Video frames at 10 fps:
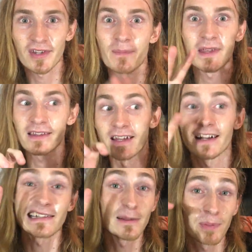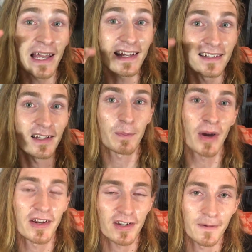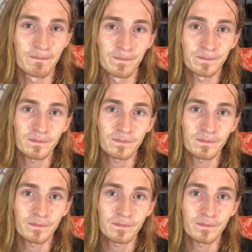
something that explains the depression,